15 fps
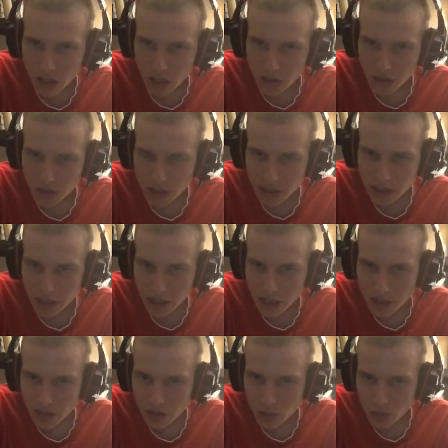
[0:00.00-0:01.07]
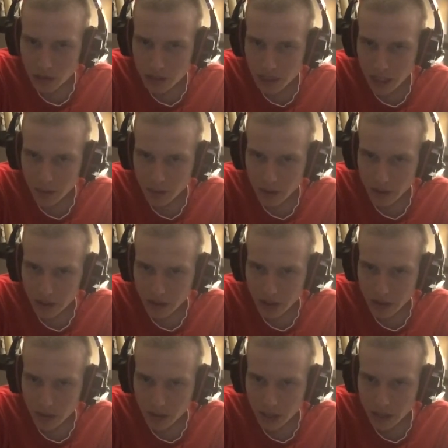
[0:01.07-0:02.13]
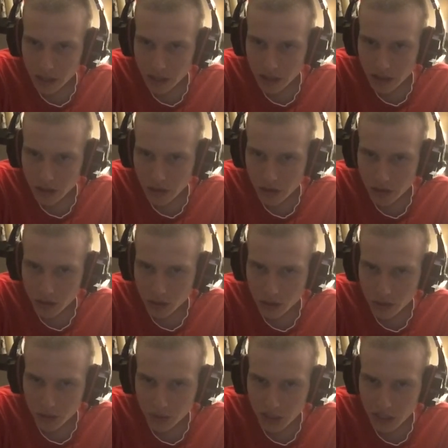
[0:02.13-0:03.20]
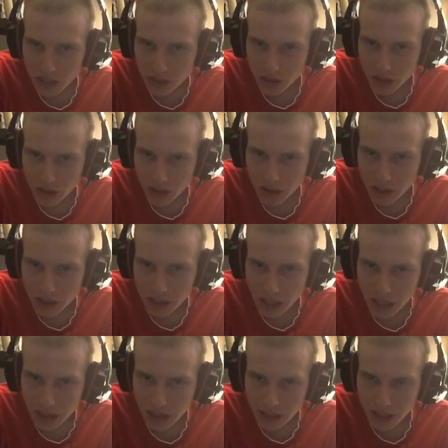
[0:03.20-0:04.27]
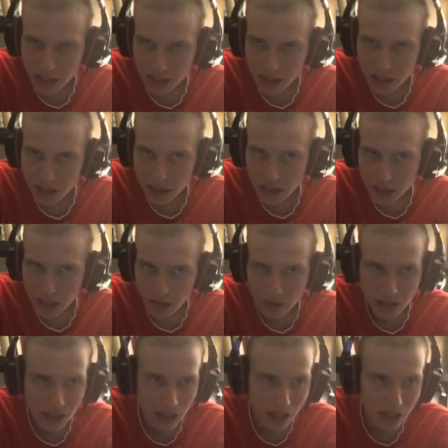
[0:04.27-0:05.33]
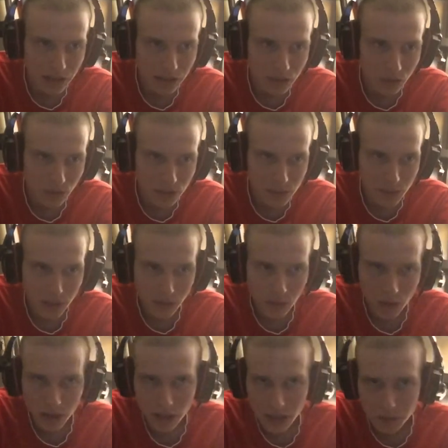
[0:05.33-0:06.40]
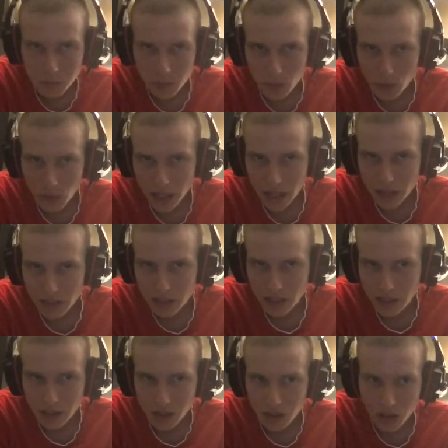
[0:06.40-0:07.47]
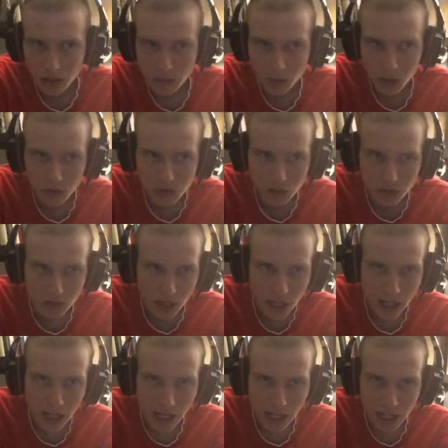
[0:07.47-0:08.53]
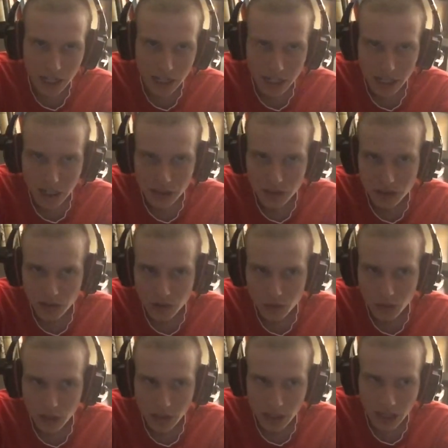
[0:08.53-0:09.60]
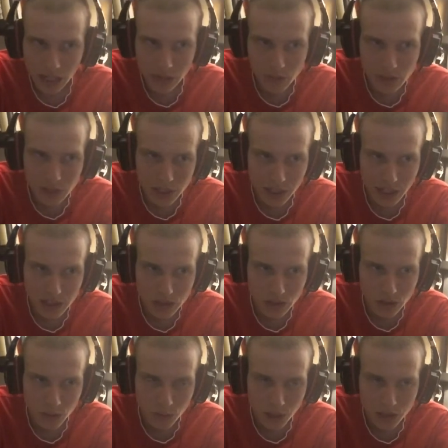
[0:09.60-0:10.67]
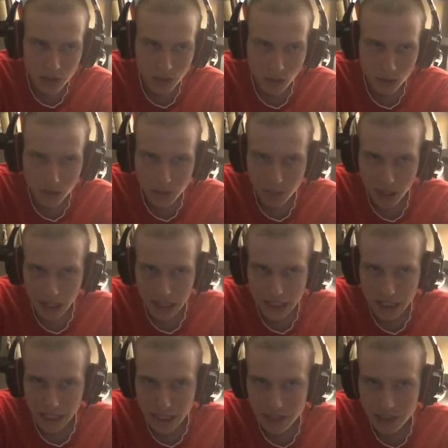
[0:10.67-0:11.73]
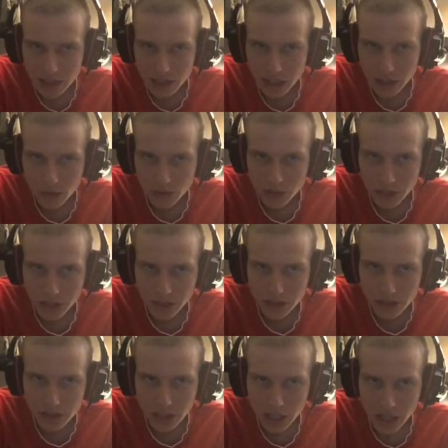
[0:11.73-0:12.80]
So that's kind of the stories that happened there. And I read an article from Keith Law in The Athletic. I read a lot of stories, but I wanted to point out to Keith Law the most, who, again, I listened to a lot, was a guest on the Buster Only podcast a lot over the years.